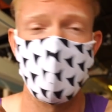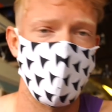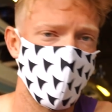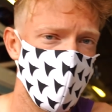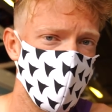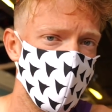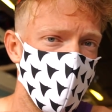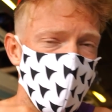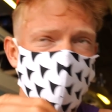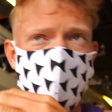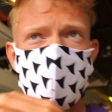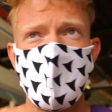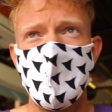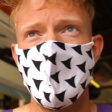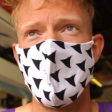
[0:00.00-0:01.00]
I might
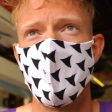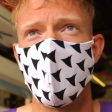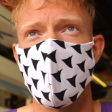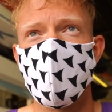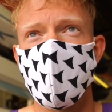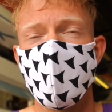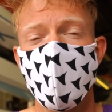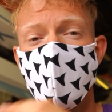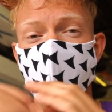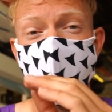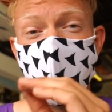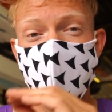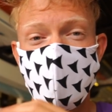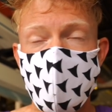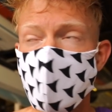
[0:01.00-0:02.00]
miss, or something
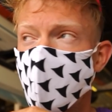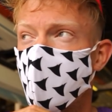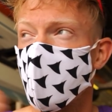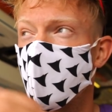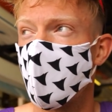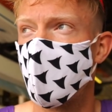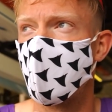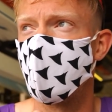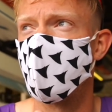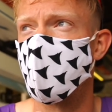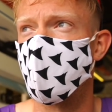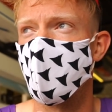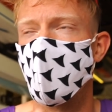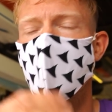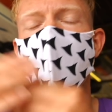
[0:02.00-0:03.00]
really simple that I'm
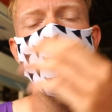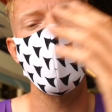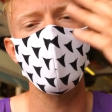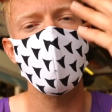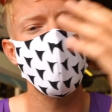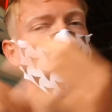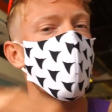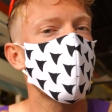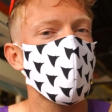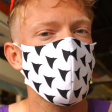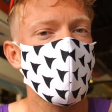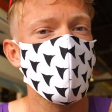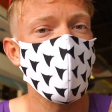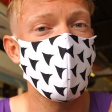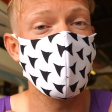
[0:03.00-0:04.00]
just like, oh, why haven't
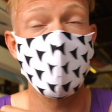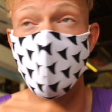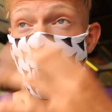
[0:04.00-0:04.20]
I tried that?